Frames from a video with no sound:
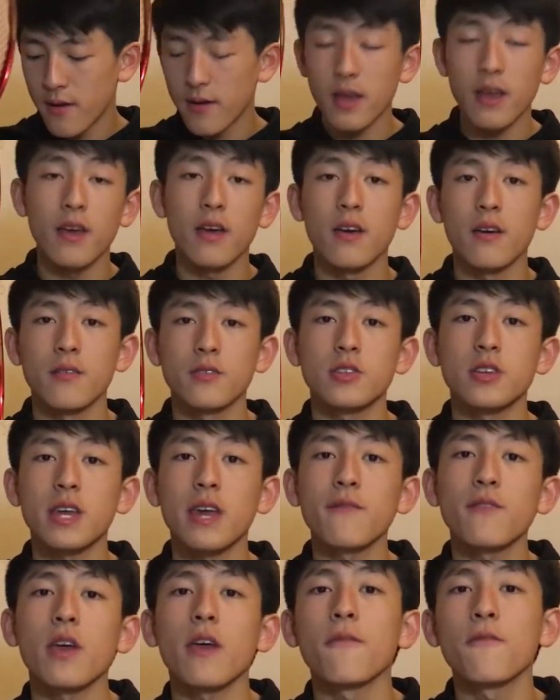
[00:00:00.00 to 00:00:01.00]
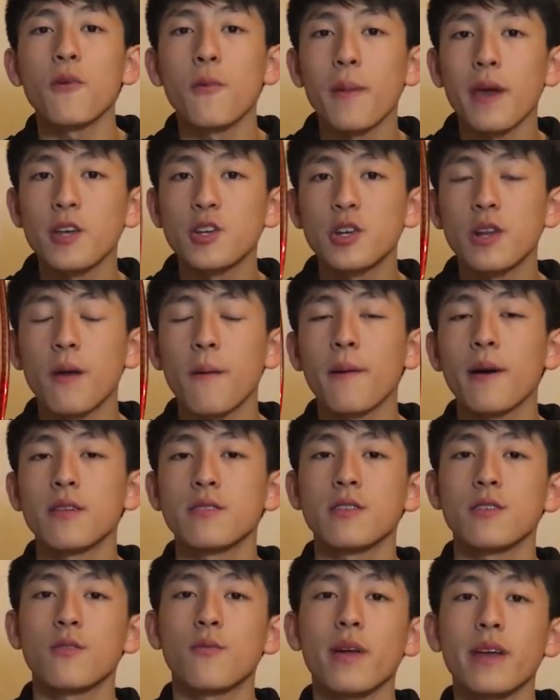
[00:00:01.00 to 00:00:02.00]
to give you information
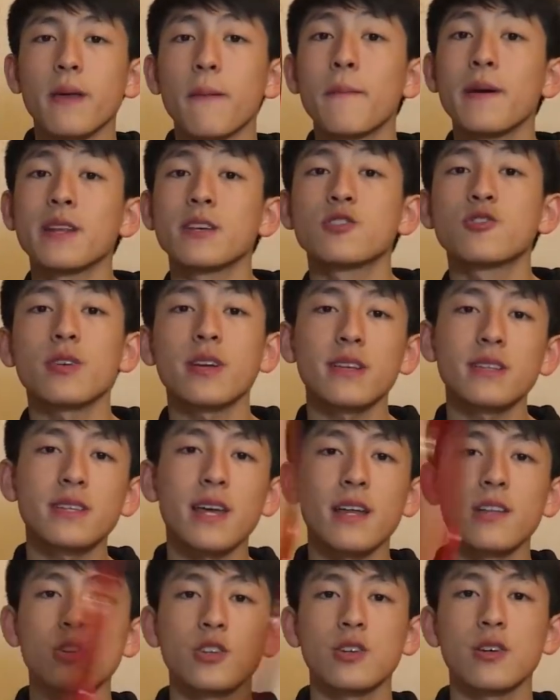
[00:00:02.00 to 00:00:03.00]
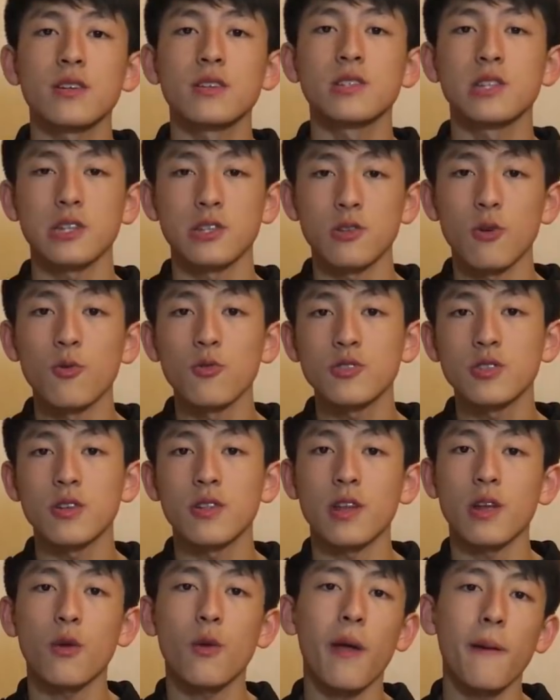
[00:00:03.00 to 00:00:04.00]
about the recommended string tensions and also
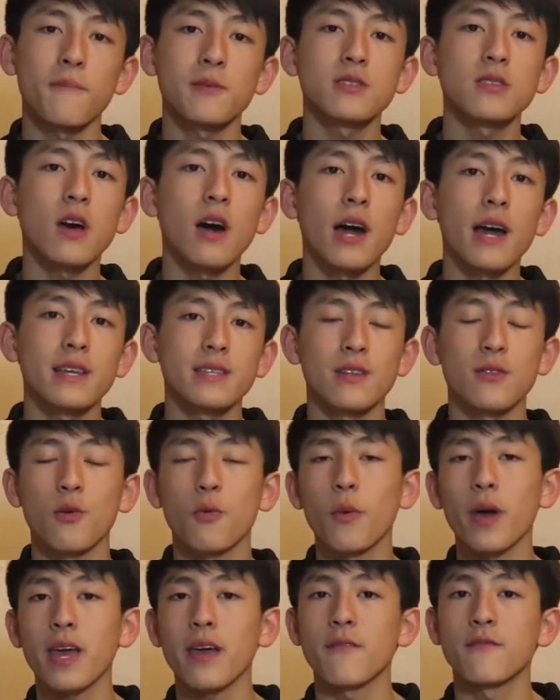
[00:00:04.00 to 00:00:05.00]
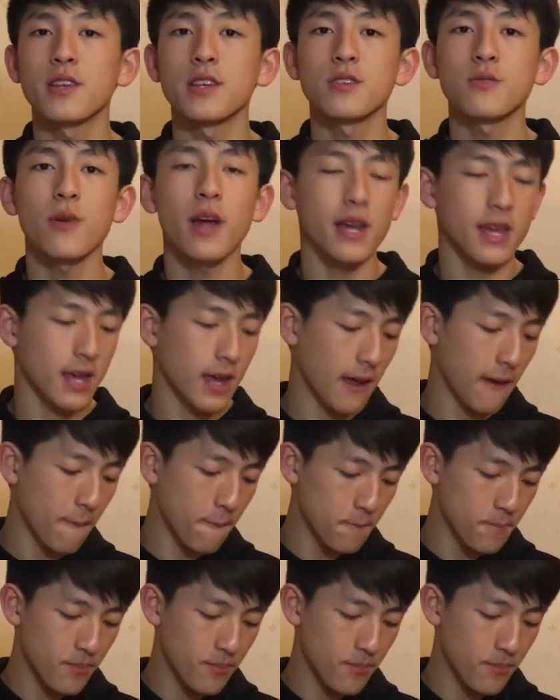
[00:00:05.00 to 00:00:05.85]
the grip size and the weight of this racket.